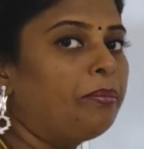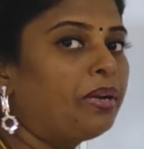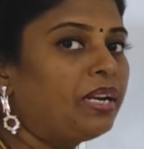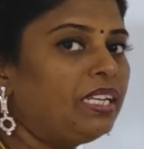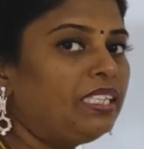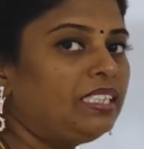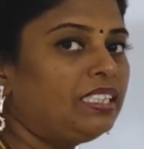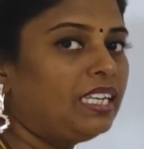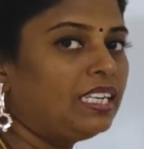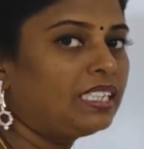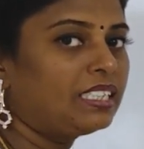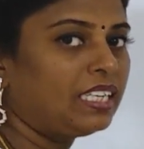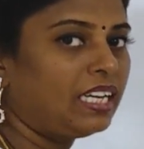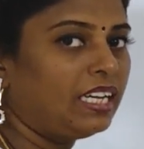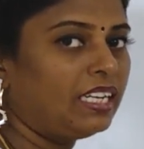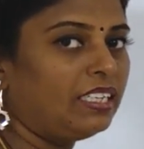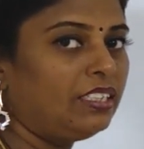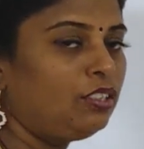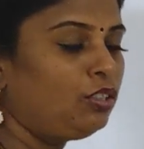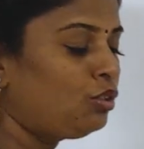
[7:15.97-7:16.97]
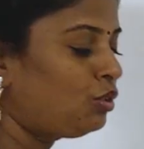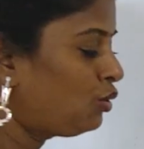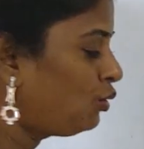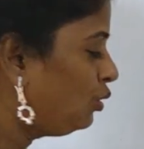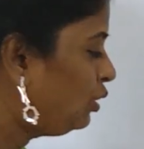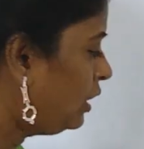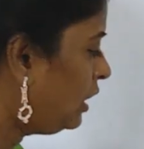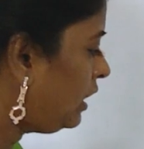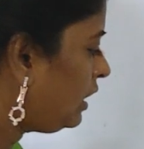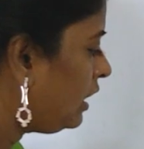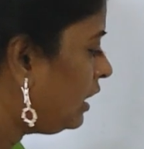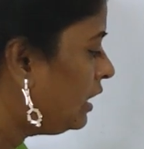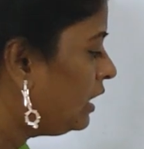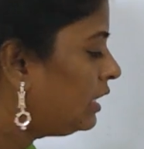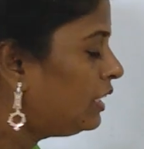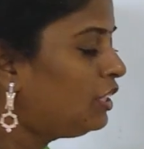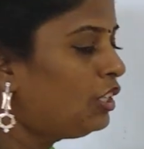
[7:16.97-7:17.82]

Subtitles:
bring the 10 to the